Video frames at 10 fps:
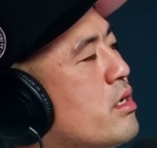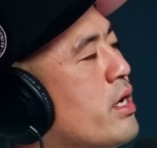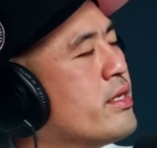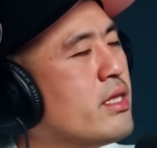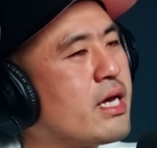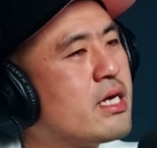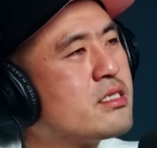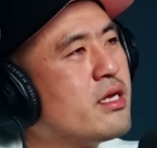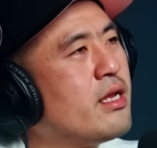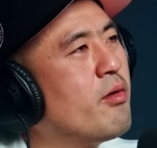And like I
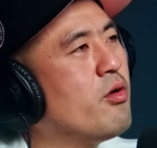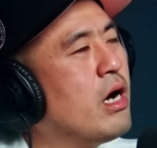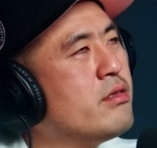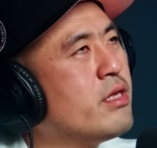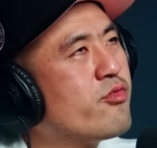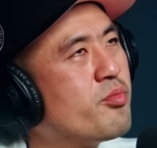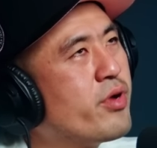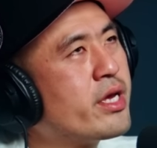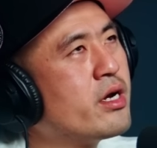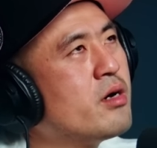said, I, will never
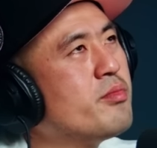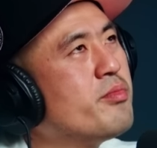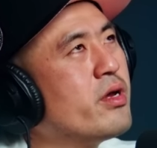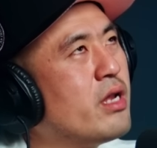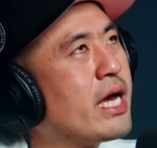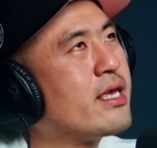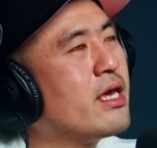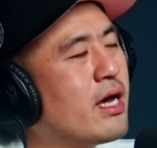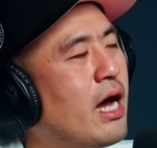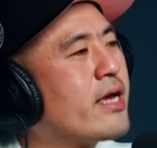bring it up, but I
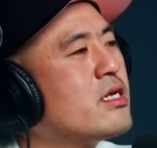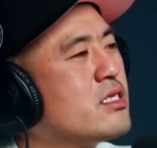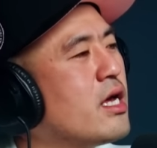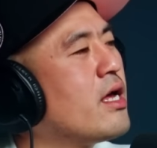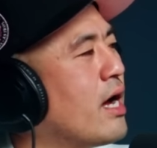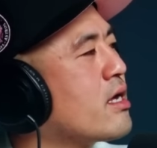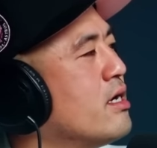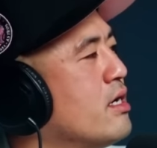yeah, I but tell, I don't I,